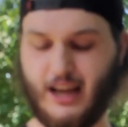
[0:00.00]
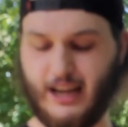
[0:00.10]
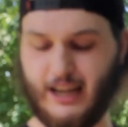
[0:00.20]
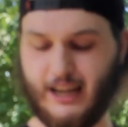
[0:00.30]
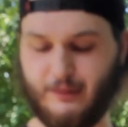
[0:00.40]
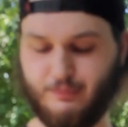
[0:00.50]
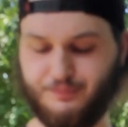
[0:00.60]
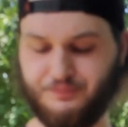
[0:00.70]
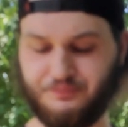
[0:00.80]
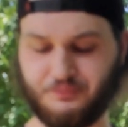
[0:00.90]

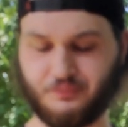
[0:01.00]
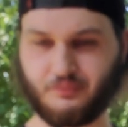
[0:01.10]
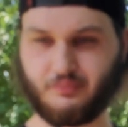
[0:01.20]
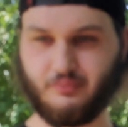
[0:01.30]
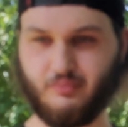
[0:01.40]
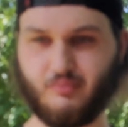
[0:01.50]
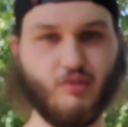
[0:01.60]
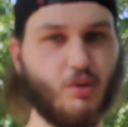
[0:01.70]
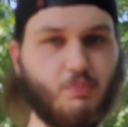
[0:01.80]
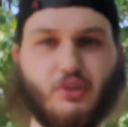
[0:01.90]

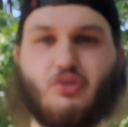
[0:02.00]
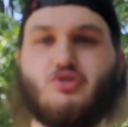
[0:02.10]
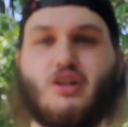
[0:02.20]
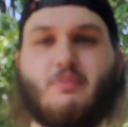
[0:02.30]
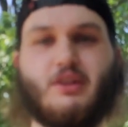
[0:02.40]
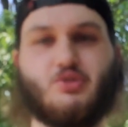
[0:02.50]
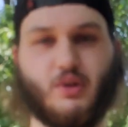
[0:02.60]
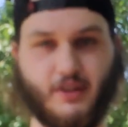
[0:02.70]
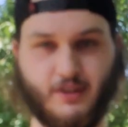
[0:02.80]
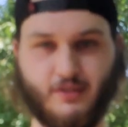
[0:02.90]
Please go try the peach
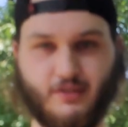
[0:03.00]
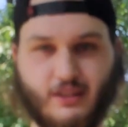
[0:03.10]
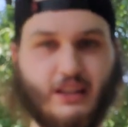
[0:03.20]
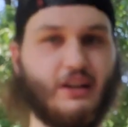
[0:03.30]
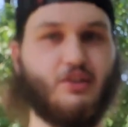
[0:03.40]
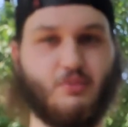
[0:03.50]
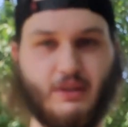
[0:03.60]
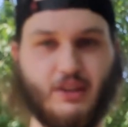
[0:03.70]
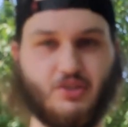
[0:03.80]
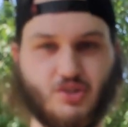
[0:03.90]
one. Alani New
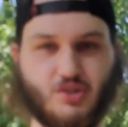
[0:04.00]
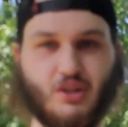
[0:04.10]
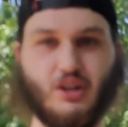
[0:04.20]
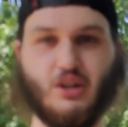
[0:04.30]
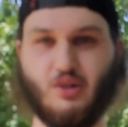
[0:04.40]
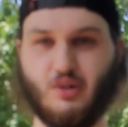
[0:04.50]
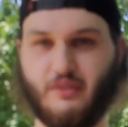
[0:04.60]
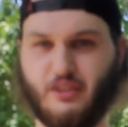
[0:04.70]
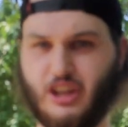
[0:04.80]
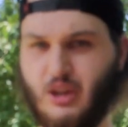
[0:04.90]
Peach. Or
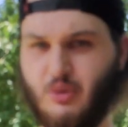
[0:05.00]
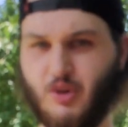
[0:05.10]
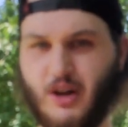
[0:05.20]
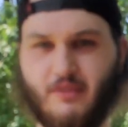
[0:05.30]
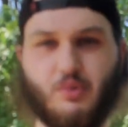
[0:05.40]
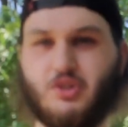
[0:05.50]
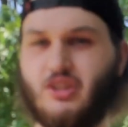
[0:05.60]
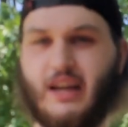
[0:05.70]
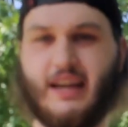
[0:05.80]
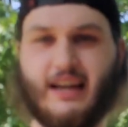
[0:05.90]
even the Kiwi Guava, which
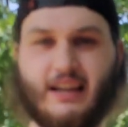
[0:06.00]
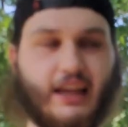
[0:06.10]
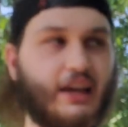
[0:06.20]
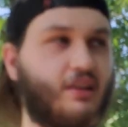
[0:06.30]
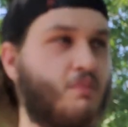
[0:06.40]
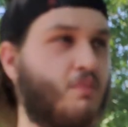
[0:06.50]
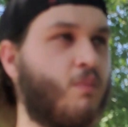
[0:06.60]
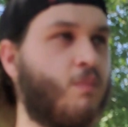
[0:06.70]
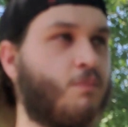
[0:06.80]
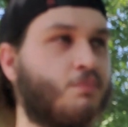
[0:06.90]
is I kind of like.
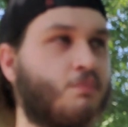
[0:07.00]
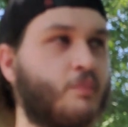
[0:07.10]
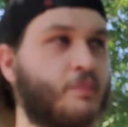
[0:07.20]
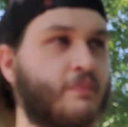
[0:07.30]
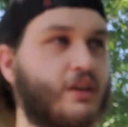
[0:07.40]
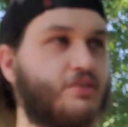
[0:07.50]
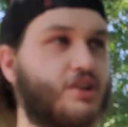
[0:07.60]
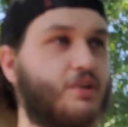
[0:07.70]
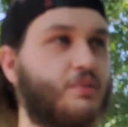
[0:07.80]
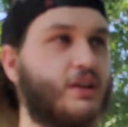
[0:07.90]

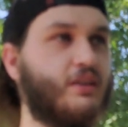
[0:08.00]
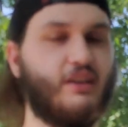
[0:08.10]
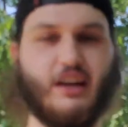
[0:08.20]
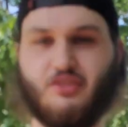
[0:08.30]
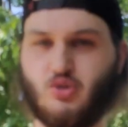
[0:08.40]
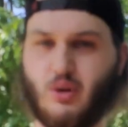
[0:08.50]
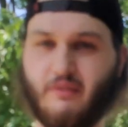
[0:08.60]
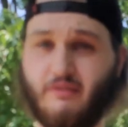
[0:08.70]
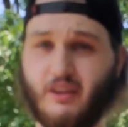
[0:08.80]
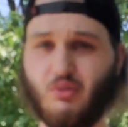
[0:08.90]
So, if you guys enjoyed
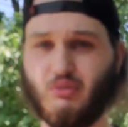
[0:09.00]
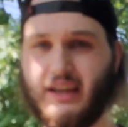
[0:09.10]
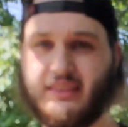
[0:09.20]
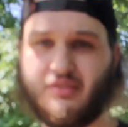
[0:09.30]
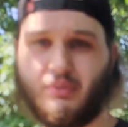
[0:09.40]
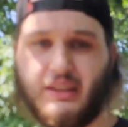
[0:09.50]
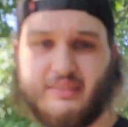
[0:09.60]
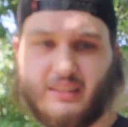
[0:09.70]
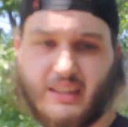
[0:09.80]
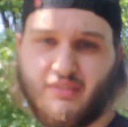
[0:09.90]
a video like this,
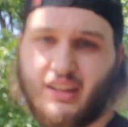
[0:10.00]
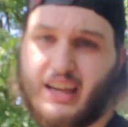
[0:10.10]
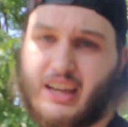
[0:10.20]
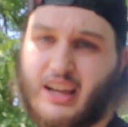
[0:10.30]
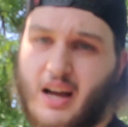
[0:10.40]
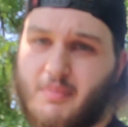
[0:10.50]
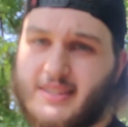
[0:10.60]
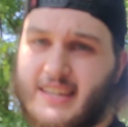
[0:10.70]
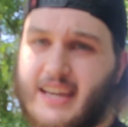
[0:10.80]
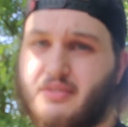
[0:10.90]
please leave a like,
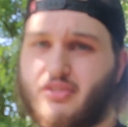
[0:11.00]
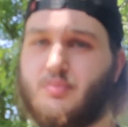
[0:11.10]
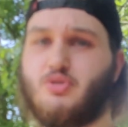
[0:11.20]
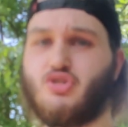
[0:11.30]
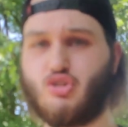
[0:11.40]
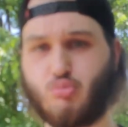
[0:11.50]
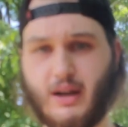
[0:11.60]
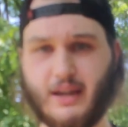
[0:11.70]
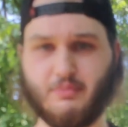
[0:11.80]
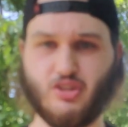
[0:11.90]
comment, and
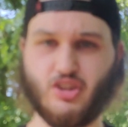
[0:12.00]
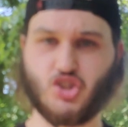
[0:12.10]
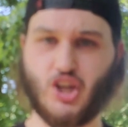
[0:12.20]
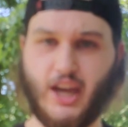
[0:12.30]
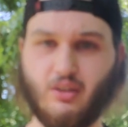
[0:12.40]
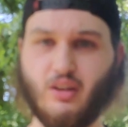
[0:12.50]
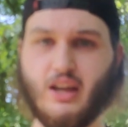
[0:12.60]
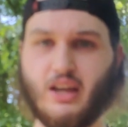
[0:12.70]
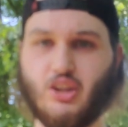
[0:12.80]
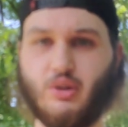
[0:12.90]
subscribe to the channel.
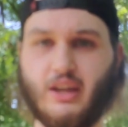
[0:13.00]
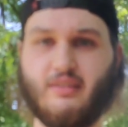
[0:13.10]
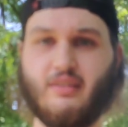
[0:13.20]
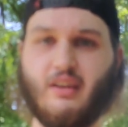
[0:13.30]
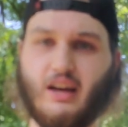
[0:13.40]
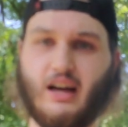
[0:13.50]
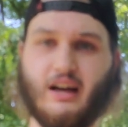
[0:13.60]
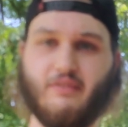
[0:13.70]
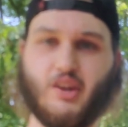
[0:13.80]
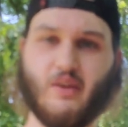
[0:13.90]
You get
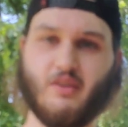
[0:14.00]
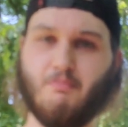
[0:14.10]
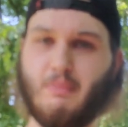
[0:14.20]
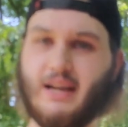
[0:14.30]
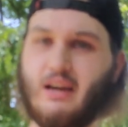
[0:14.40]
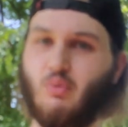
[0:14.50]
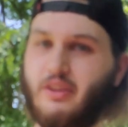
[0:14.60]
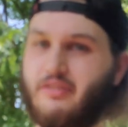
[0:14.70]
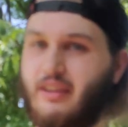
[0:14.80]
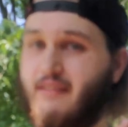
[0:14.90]
a video every Monday,
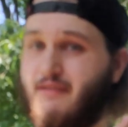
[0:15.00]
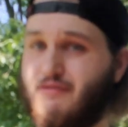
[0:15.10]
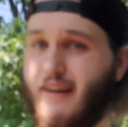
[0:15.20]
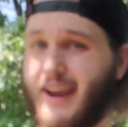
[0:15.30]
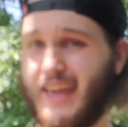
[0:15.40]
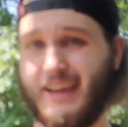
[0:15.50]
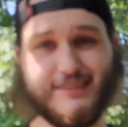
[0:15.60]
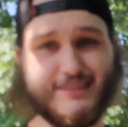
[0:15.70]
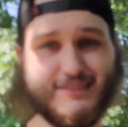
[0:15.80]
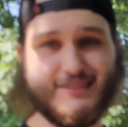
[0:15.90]
Wednesday, Friday,
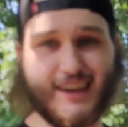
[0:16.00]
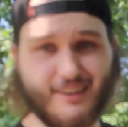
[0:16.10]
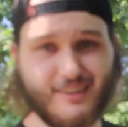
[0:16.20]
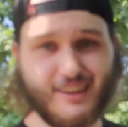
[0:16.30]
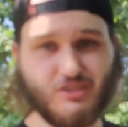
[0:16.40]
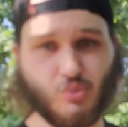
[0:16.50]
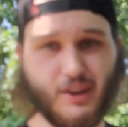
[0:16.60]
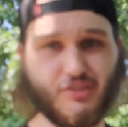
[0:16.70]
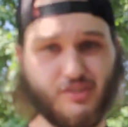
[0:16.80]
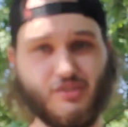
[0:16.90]
and Saturday,
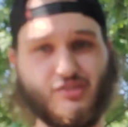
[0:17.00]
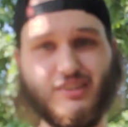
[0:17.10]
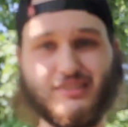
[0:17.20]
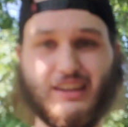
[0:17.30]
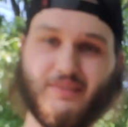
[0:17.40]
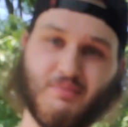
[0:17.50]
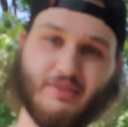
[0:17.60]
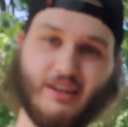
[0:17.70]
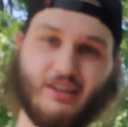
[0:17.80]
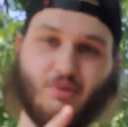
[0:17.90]
twice on those days, and every
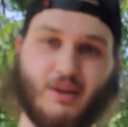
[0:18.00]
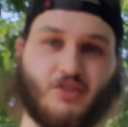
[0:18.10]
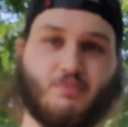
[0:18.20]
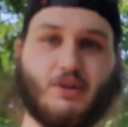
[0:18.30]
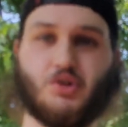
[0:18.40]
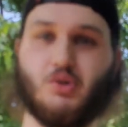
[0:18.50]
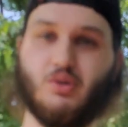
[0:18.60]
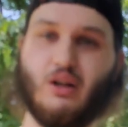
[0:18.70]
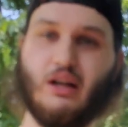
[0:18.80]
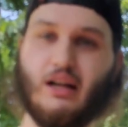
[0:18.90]
month I do a
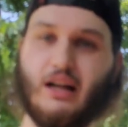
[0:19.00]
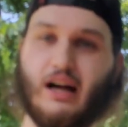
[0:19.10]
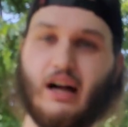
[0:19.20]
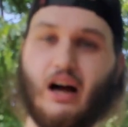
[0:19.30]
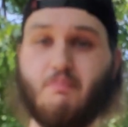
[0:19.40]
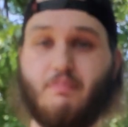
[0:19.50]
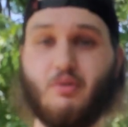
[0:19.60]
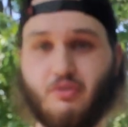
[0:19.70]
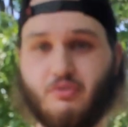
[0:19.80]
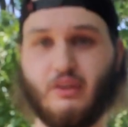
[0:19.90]
special, a
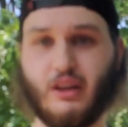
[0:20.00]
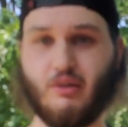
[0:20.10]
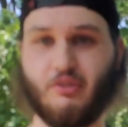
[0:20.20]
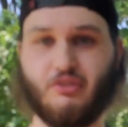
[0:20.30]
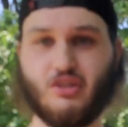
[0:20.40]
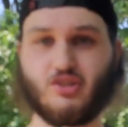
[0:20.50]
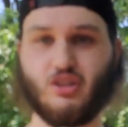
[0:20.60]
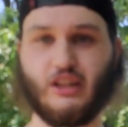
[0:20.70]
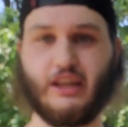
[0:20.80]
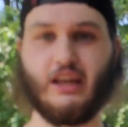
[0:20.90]
bonus video,
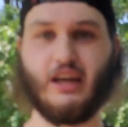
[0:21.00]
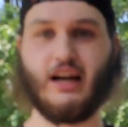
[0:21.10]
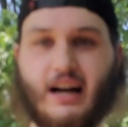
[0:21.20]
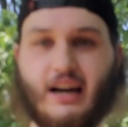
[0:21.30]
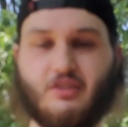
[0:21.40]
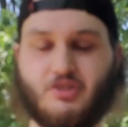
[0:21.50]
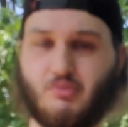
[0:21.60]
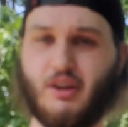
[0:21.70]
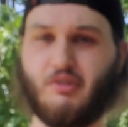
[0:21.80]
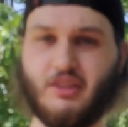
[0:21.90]
essentially. Either it's a
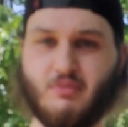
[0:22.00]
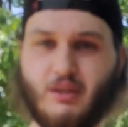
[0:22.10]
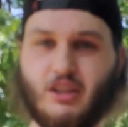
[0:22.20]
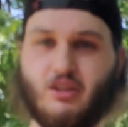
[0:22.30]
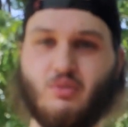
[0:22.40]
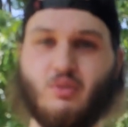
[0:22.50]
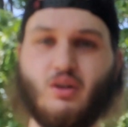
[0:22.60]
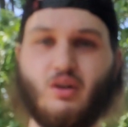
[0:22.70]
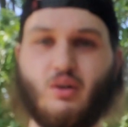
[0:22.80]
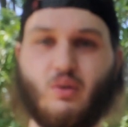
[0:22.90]
recreate the menu,
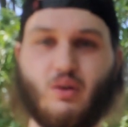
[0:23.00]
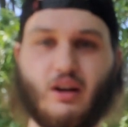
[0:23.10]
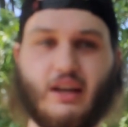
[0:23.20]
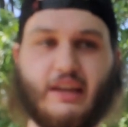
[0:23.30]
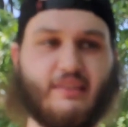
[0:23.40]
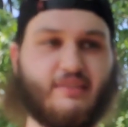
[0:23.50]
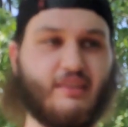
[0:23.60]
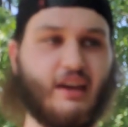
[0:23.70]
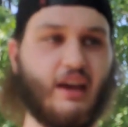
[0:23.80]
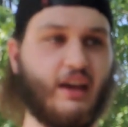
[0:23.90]
or it's
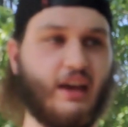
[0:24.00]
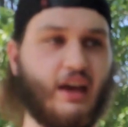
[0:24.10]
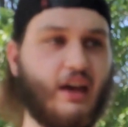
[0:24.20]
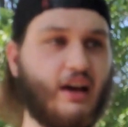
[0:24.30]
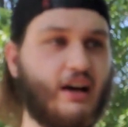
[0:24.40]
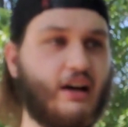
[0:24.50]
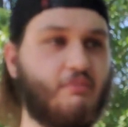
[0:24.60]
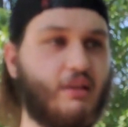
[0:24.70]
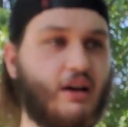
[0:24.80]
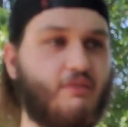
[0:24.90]
like
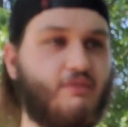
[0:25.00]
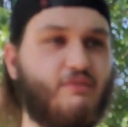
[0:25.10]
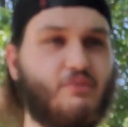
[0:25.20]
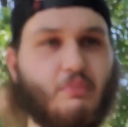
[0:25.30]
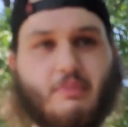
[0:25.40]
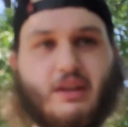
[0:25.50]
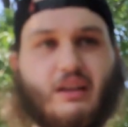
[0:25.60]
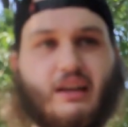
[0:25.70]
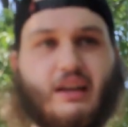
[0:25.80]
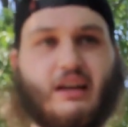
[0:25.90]
maybe you
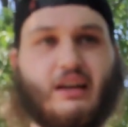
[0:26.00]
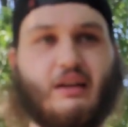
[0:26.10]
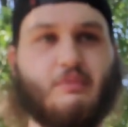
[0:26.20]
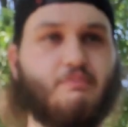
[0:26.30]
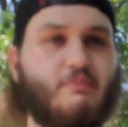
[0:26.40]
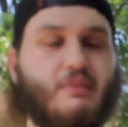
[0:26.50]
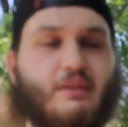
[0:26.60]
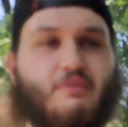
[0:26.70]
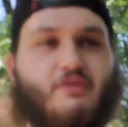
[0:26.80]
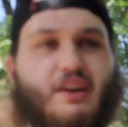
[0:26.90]
get like a
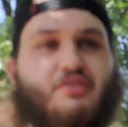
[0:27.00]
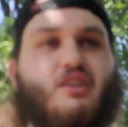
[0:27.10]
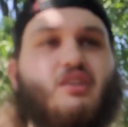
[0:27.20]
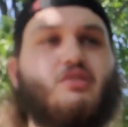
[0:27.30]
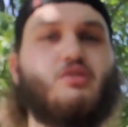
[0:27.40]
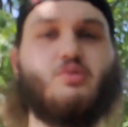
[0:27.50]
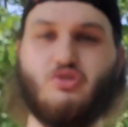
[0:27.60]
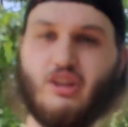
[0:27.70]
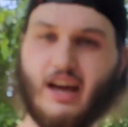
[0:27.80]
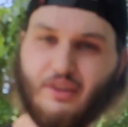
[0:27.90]
Fast Talk
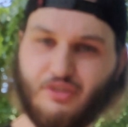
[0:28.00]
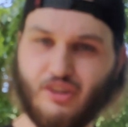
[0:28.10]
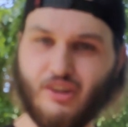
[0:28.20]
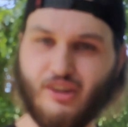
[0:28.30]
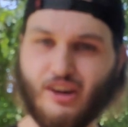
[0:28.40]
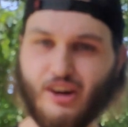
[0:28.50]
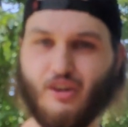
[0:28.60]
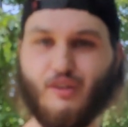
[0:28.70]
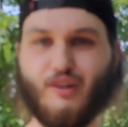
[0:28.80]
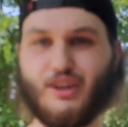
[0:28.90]
news desk,
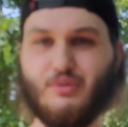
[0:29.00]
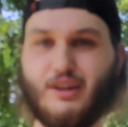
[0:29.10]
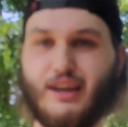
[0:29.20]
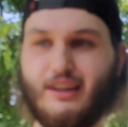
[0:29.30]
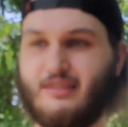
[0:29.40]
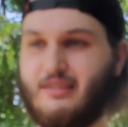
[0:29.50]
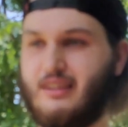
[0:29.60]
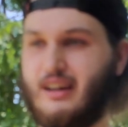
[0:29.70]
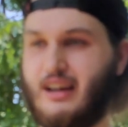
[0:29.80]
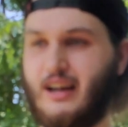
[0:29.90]
or you get
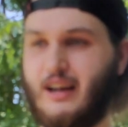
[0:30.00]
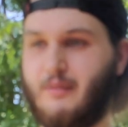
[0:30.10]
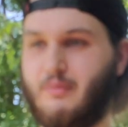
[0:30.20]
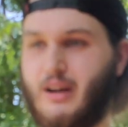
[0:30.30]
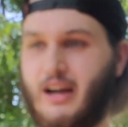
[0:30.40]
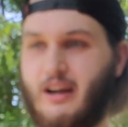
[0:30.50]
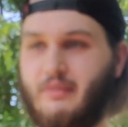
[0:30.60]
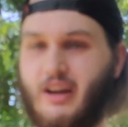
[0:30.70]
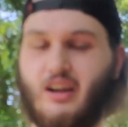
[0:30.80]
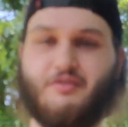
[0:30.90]

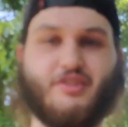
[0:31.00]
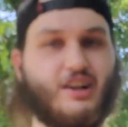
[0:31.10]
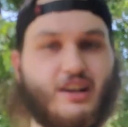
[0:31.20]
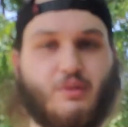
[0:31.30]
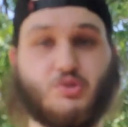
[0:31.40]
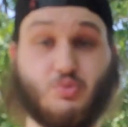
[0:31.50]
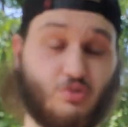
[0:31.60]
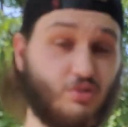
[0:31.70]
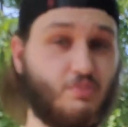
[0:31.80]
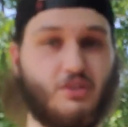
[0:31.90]
Knockoff Knockout, which was
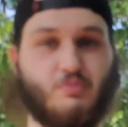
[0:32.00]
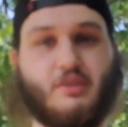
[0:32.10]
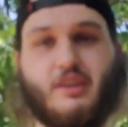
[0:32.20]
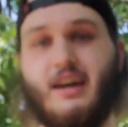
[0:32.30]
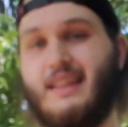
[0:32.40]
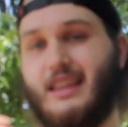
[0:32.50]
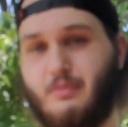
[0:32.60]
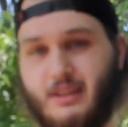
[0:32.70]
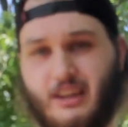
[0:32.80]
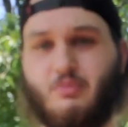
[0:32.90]
supposed to be this month.
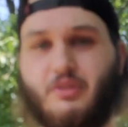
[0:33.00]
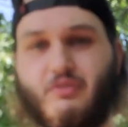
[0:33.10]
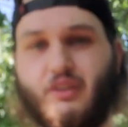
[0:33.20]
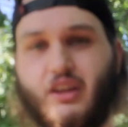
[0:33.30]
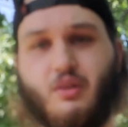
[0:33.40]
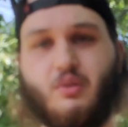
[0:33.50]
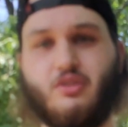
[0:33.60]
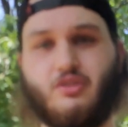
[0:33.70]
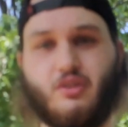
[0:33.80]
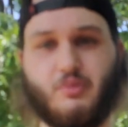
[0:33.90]
That'll be next month's video.
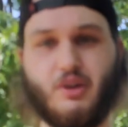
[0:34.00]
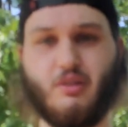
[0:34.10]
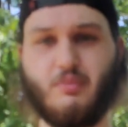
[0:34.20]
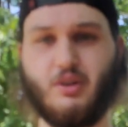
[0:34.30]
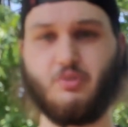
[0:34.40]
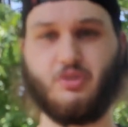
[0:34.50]
So the recreate menu